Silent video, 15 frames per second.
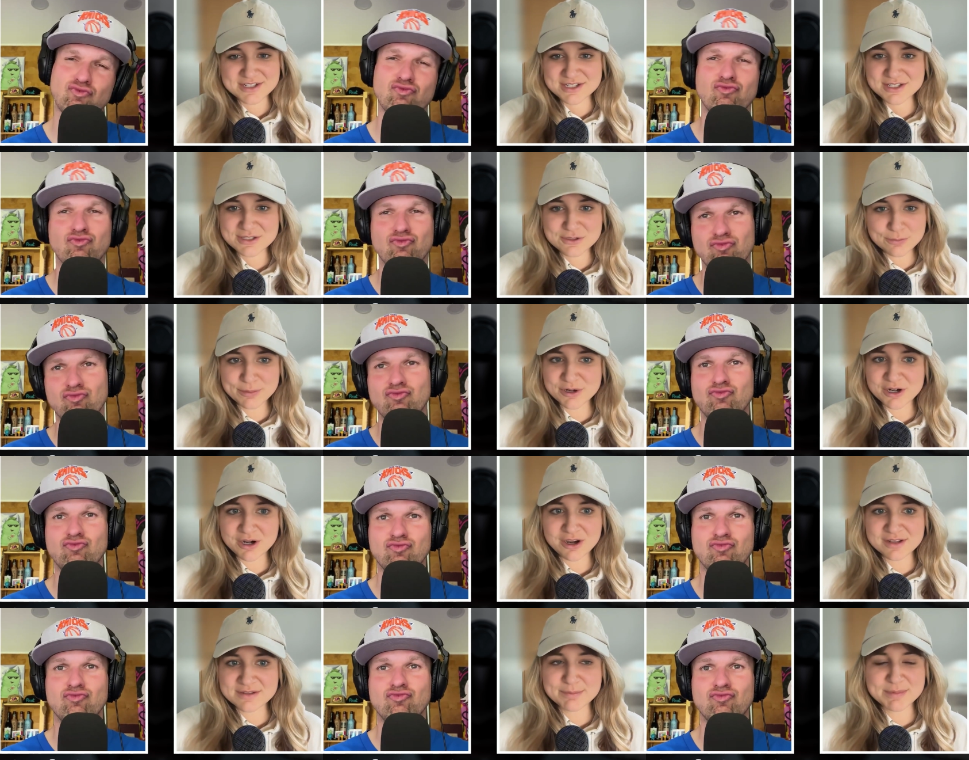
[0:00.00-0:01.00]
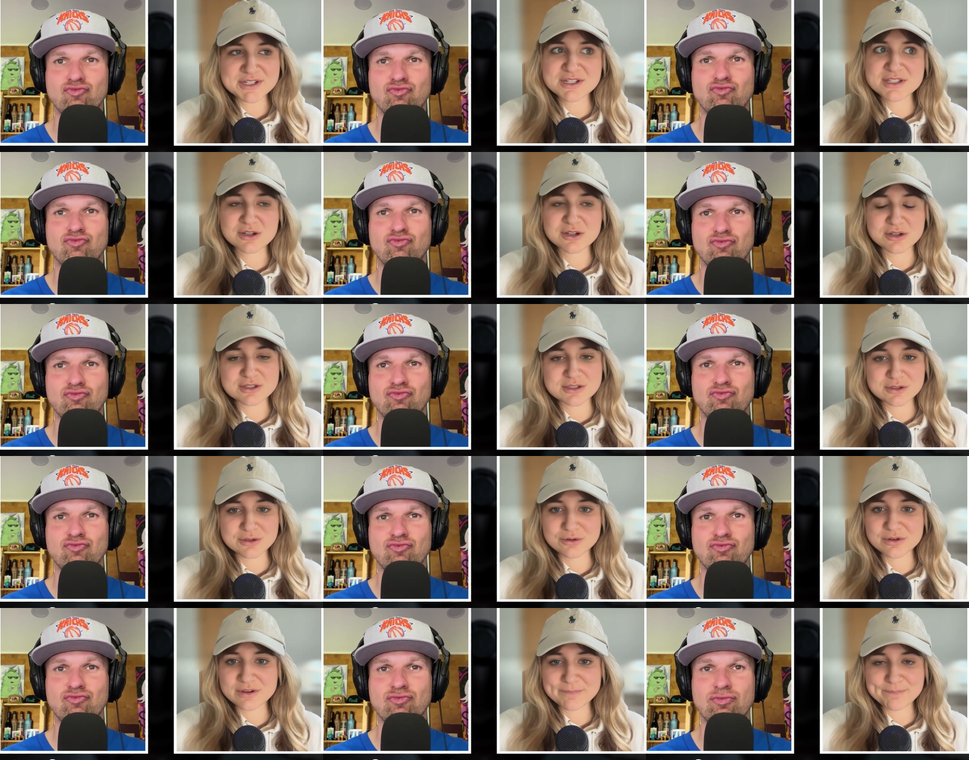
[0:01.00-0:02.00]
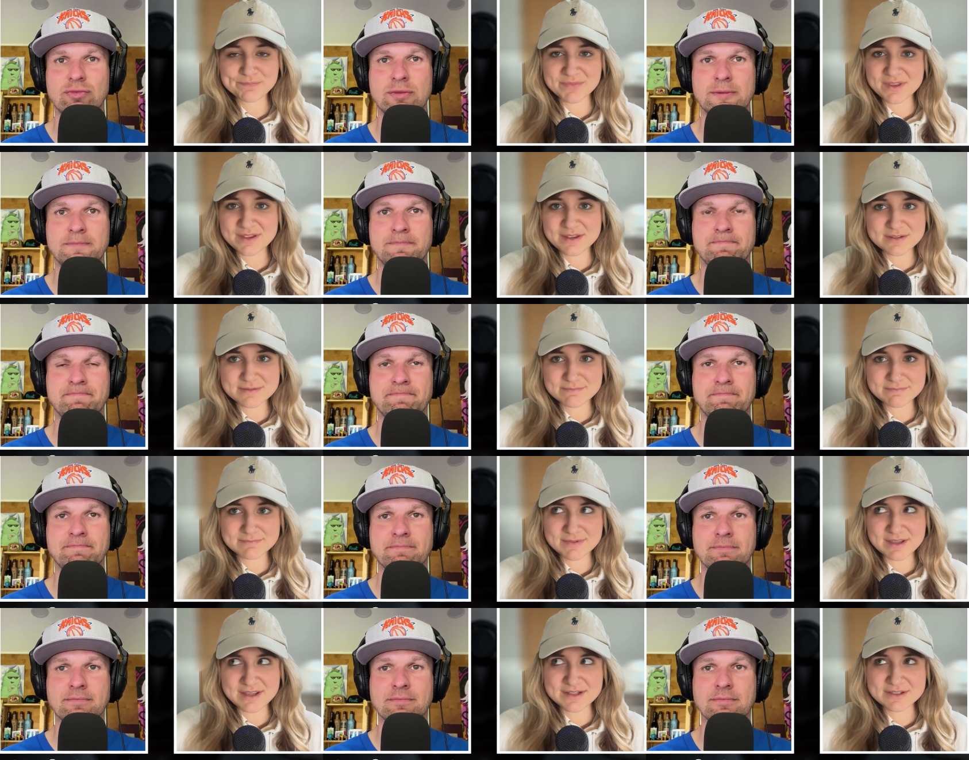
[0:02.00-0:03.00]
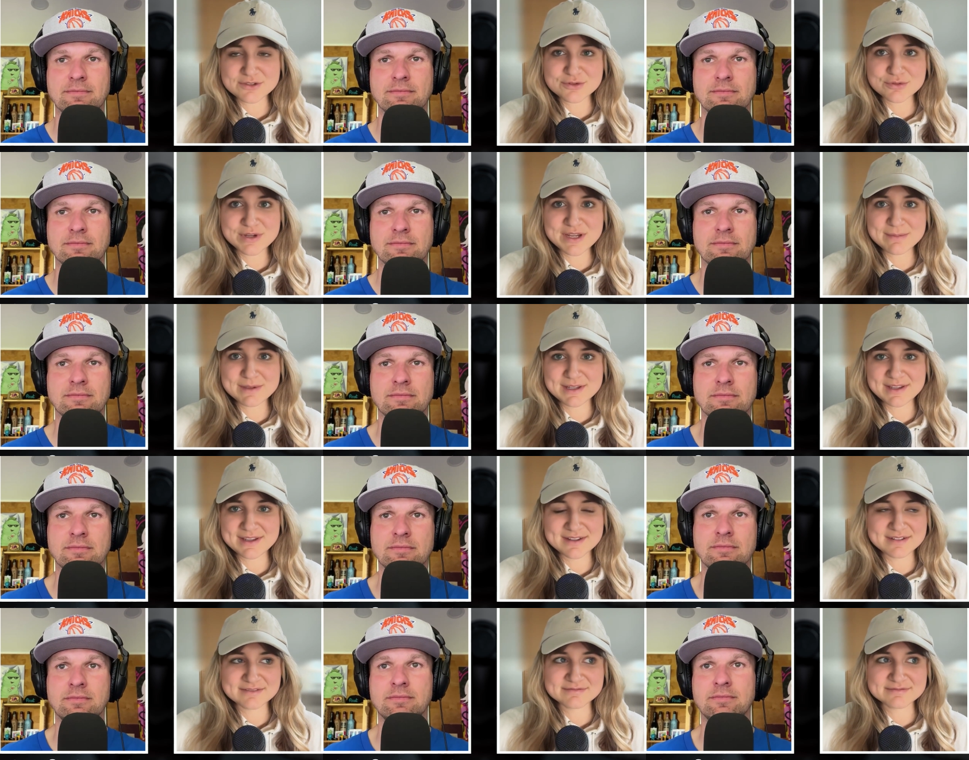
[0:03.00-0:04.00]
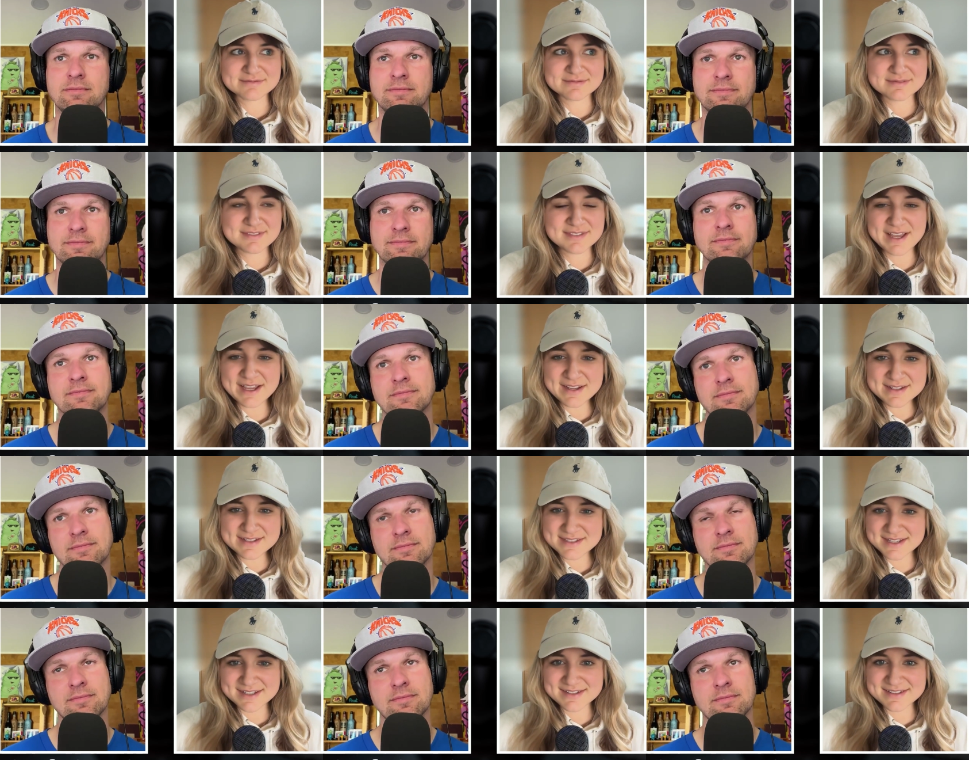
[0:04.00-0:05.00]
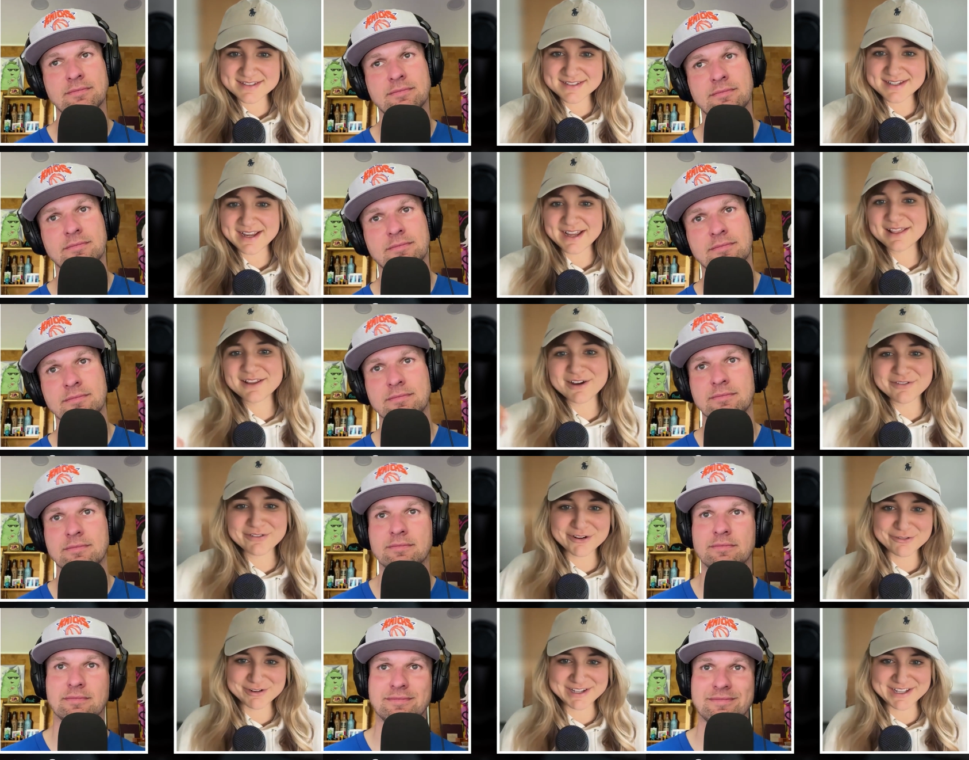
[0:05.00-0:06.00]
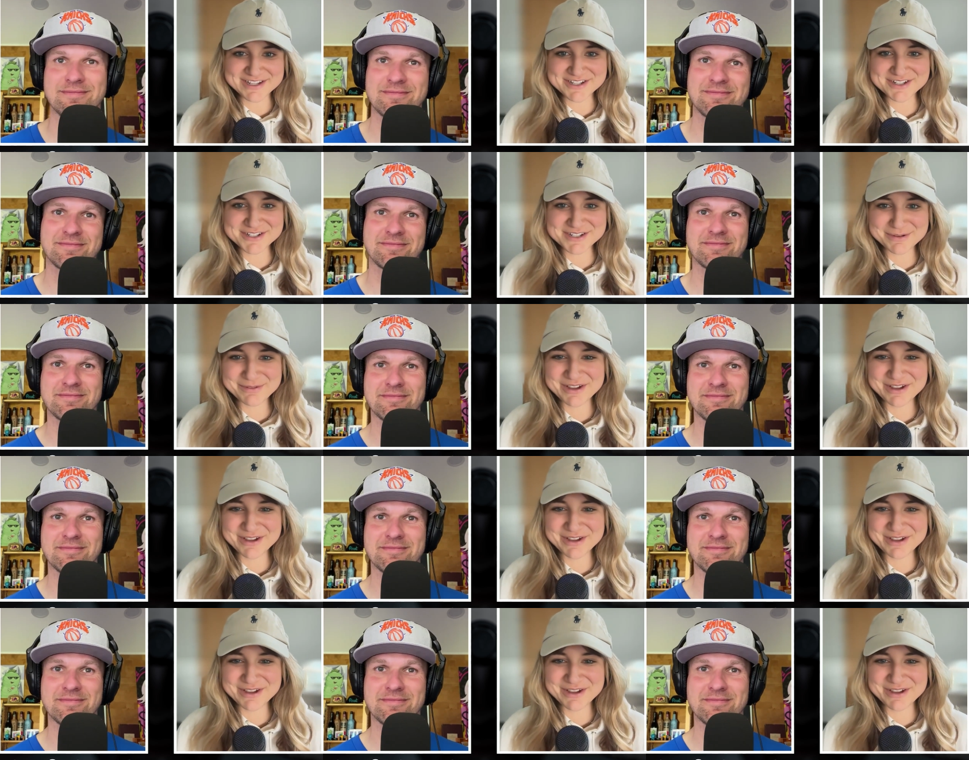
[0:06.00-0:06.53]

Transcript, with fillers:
Speaker 1: she's super hot, but she's also extremely nice. And I love her relationship